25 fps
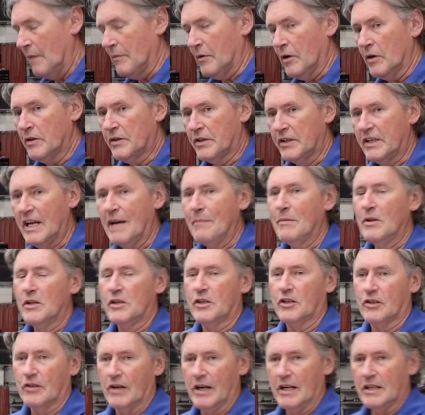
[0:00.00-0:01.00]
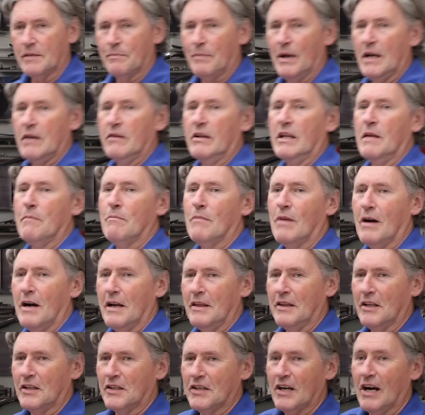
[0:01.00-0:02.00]
I'm going to demonstrate, bearing in
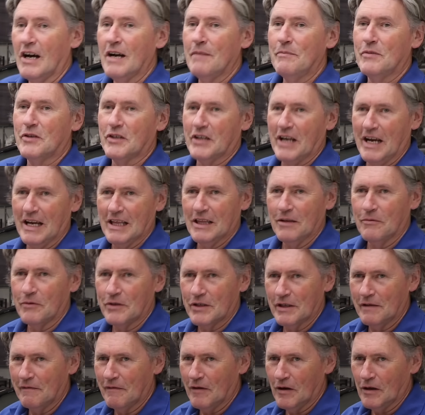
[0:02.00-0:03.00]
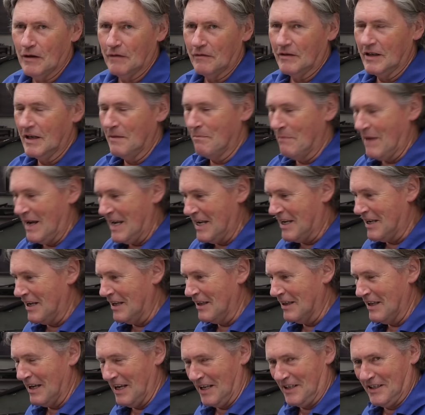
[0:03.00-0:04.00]
mind the time scale that was involved in
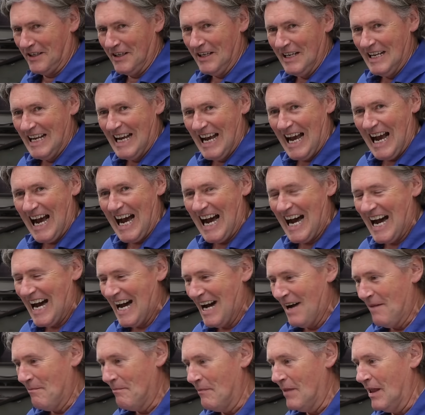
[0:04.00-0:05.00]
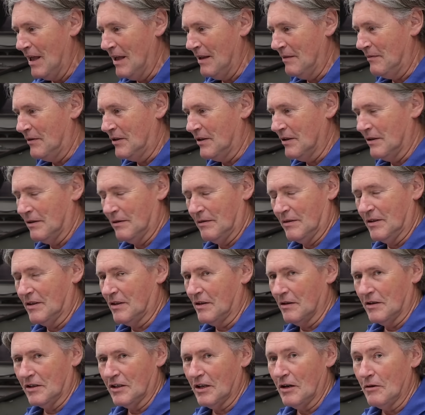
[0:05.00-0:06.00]
making this, just
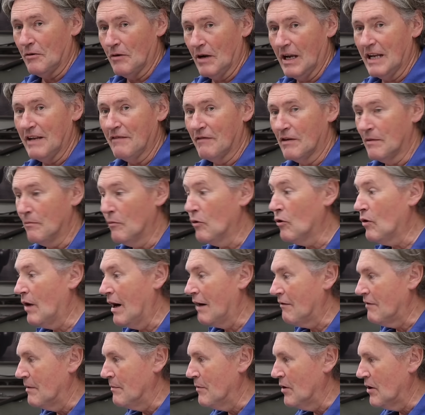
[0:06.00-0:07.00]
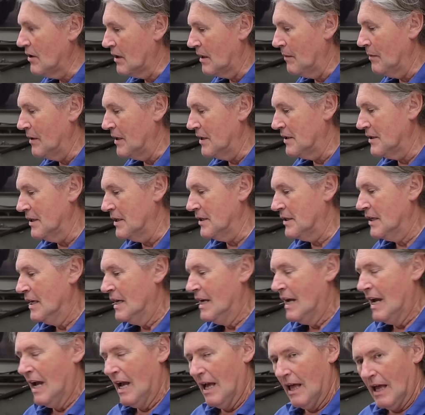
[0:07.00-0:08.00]
to show even more how remarkable it is.
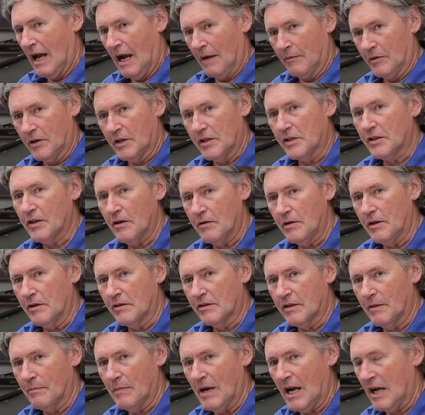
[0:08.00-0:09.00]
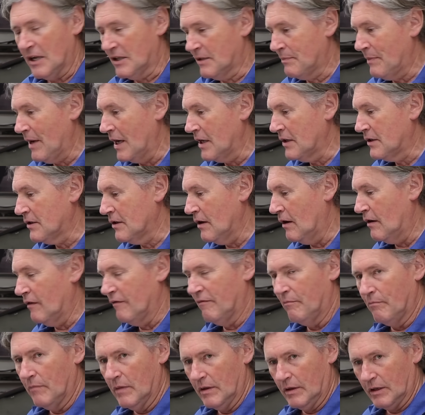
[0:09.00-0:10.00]
I'm going to show you some aspects of
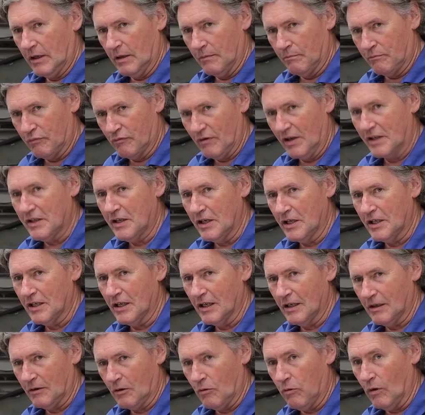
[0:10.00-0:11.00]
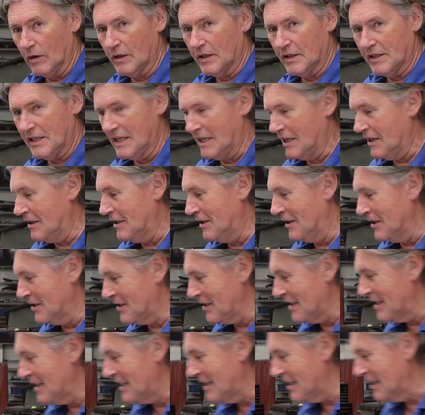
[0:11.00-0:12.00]
British quality cars in the